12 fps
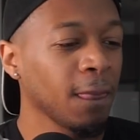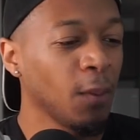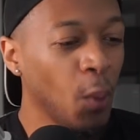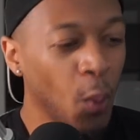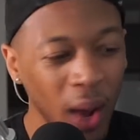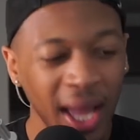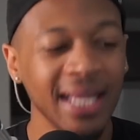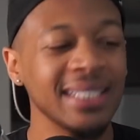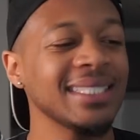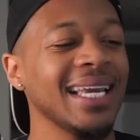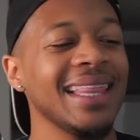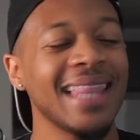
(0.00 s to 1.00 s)

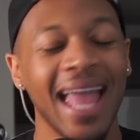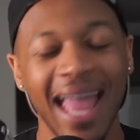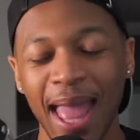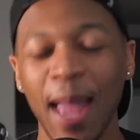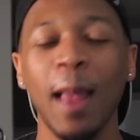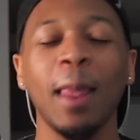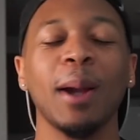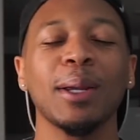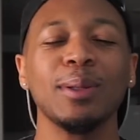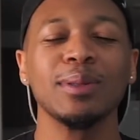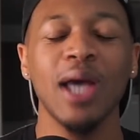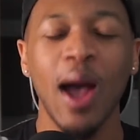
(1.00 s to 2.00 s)
What in the hell are
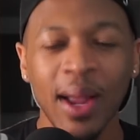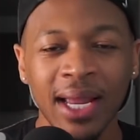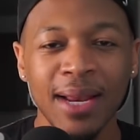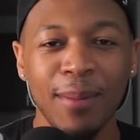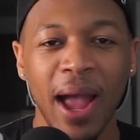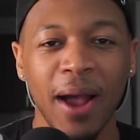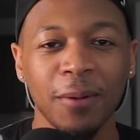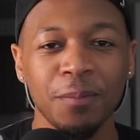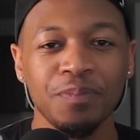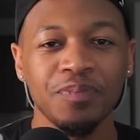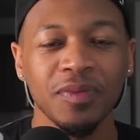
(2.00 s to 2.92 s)
you talking about?